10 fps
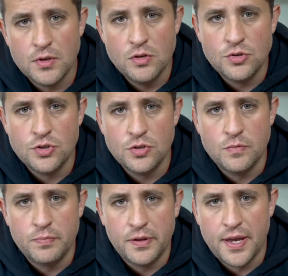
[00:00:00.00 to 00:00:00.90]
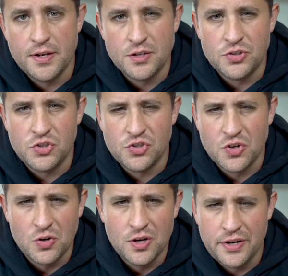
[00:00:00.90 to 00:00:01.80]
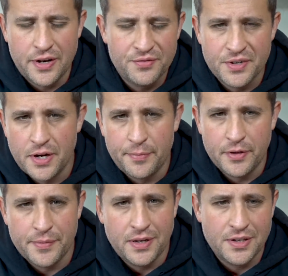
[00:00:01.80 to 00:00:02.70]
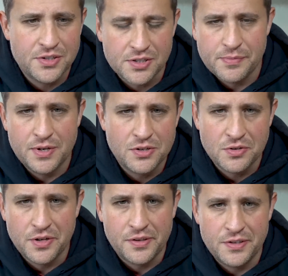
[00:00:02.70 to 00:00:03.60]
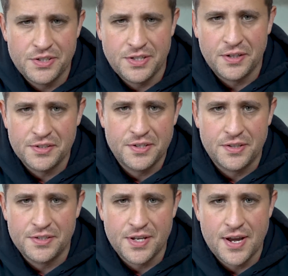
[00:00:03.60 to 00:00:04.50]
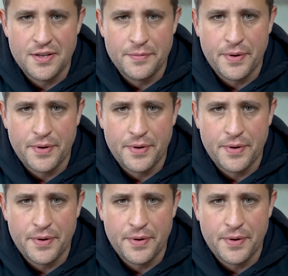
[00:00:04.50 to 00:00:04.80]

You should plan to stir it every couple of minutes just to make sure nothing sticks to the side of the